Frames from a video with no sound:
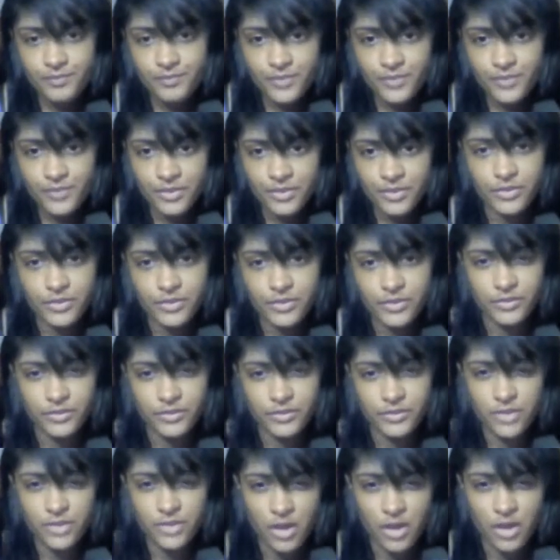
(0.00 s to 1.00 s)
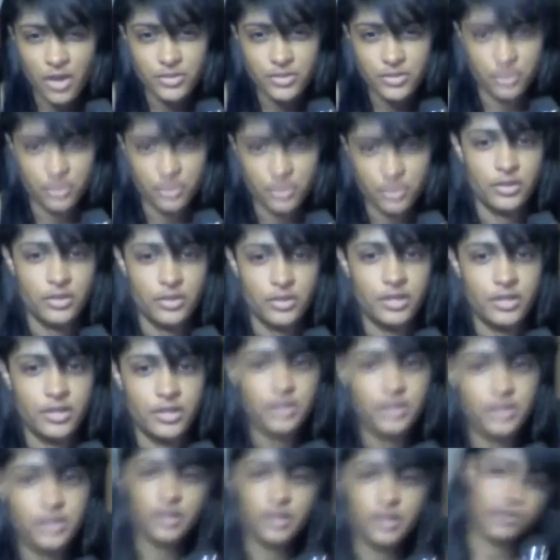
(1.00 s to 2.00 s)
they're taught to learn it. I
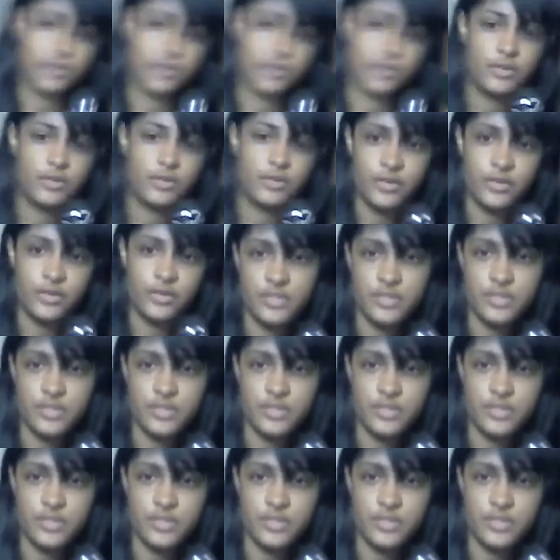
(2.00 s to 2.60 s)
don't know if you understand what I'm